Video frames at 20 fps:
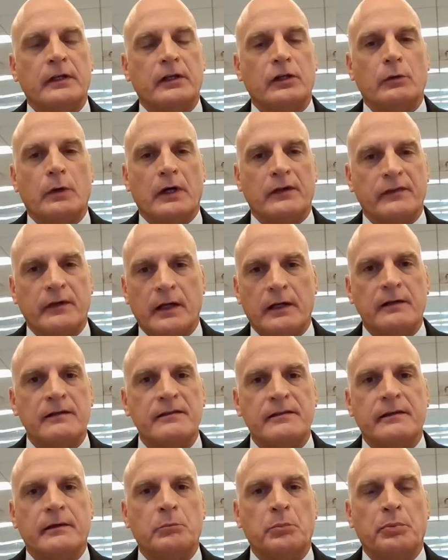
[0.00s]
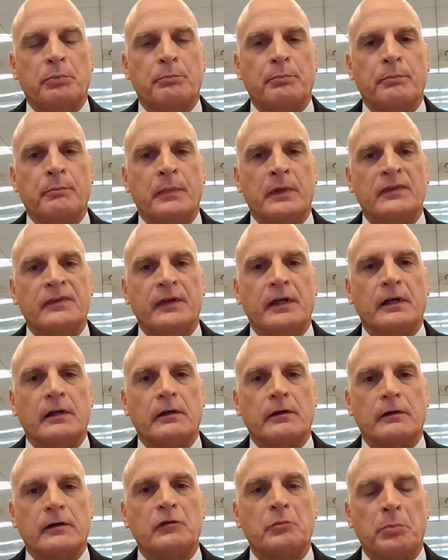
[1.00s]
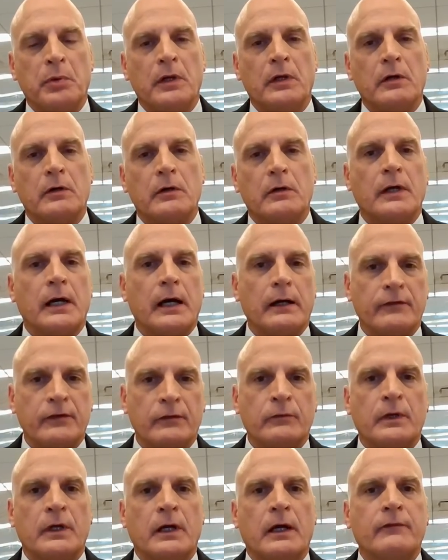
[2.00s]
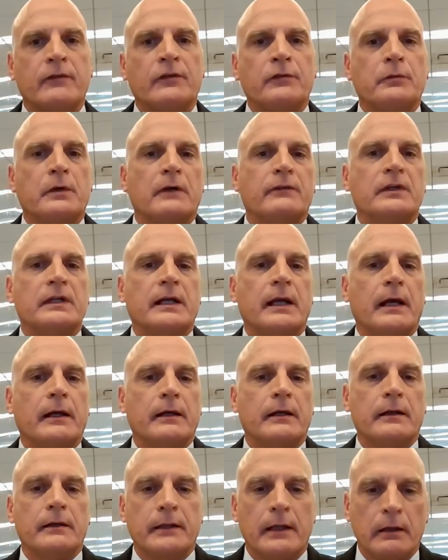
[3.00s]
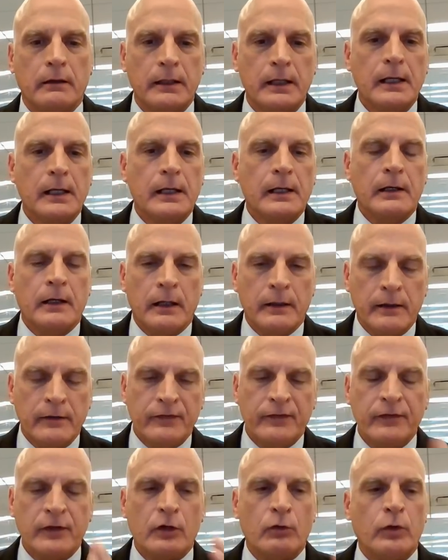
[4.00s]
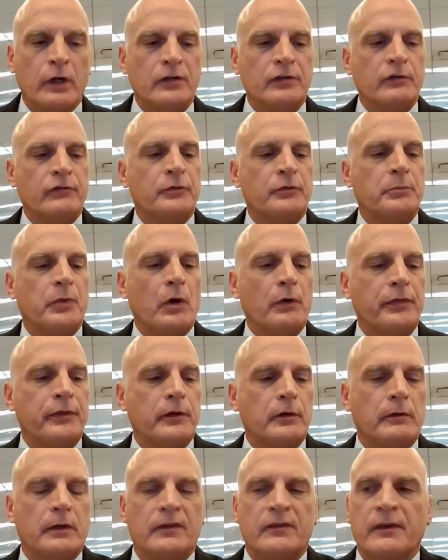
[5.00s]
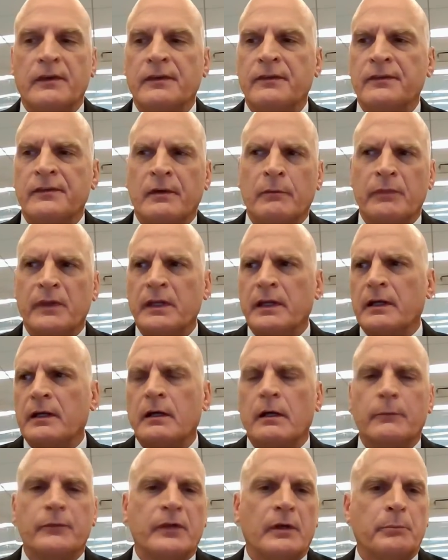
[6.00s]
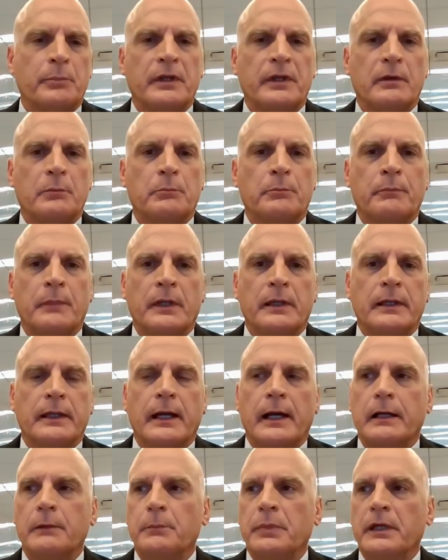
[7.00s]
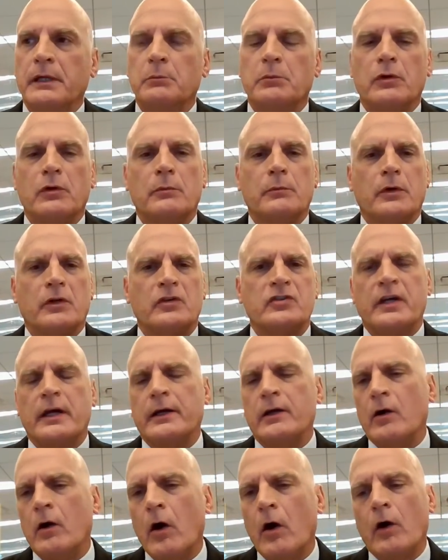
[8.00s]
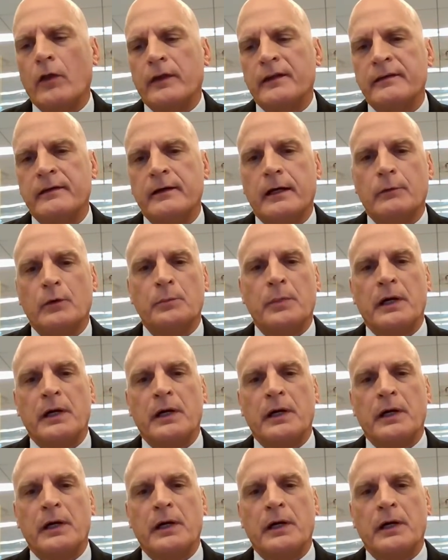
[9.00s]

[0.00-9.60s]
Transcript: in the U.S. And I didn't say singular, it's plural. Obviously, we have in Canada now. This is a question for both of you, and it's just something that comes up in the IB Bloomberg chat all the time